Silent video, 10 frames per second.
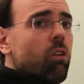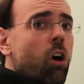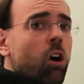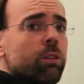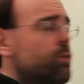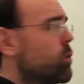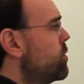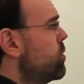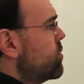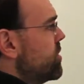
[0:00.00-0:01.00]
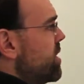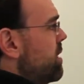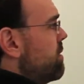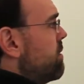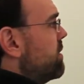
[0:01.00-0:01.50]
all of your users in
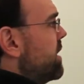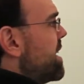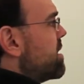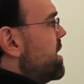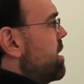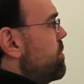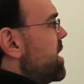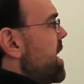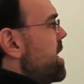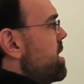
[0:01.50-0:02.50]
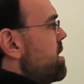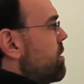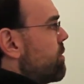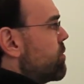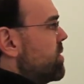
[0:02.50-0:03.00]
it, last names A
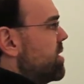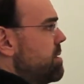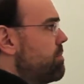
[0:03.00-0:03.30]
through Z,